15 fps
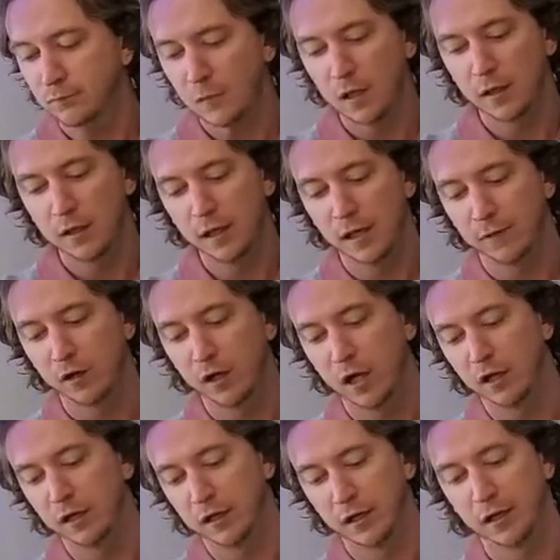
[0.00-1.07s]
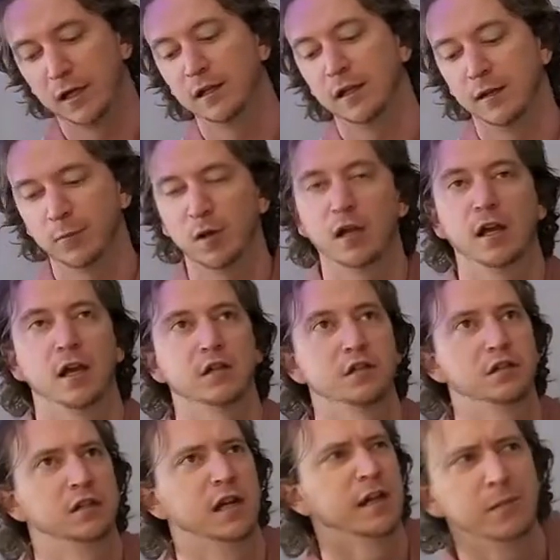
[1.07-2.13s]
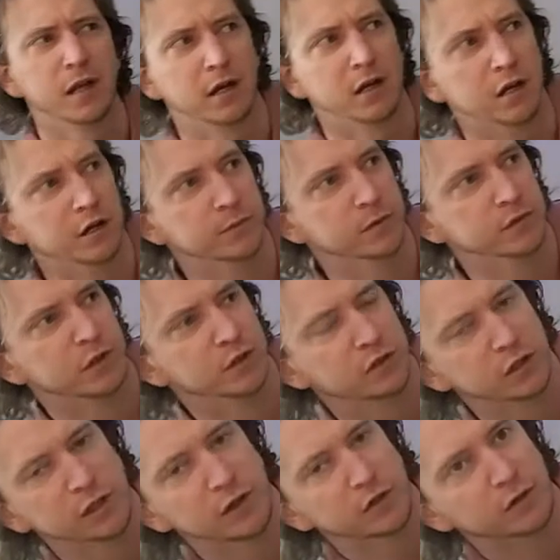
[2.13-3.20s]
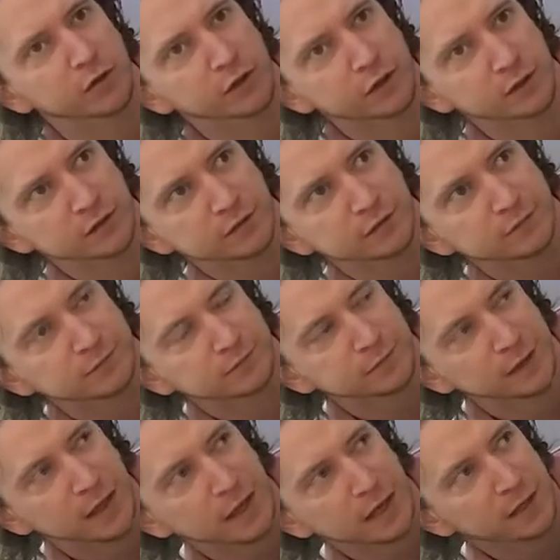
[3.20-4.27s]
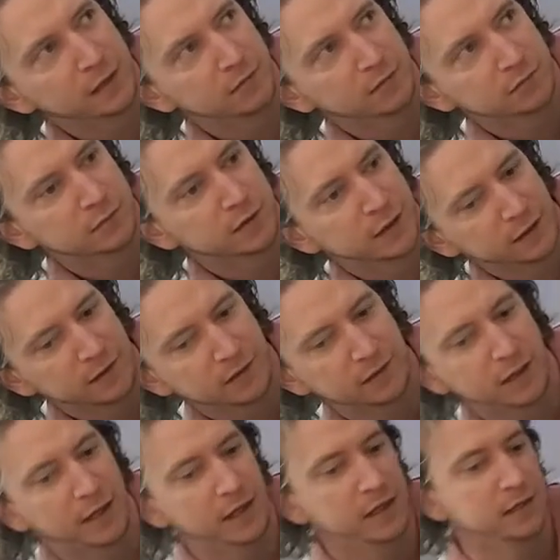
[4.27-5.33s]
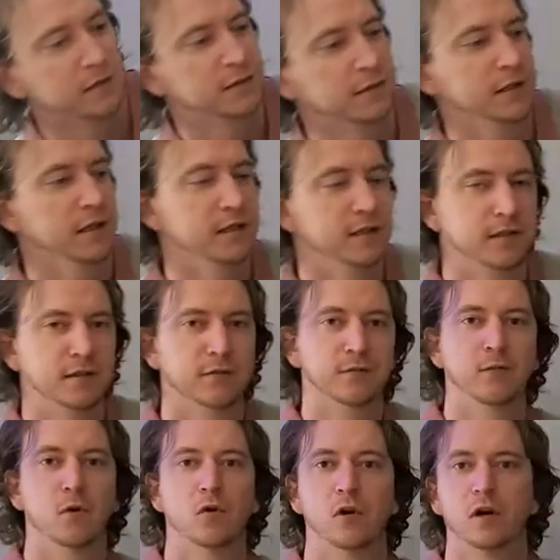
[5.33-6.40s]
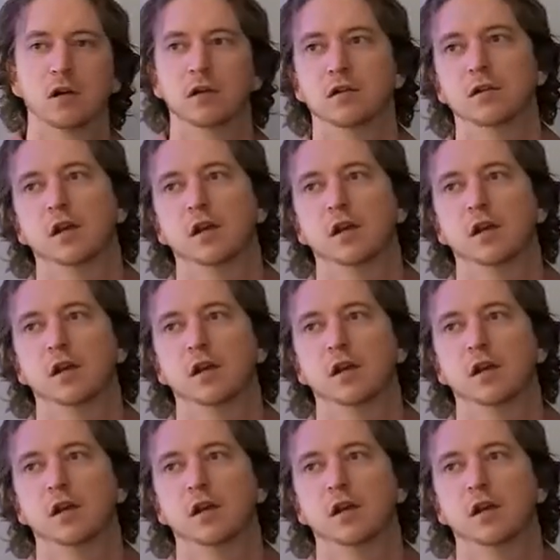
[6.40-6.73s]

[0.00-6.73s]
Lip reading: They have another kid named Asher. I'm not 100% sure how old he is. 9, 10, 8, 6, 4?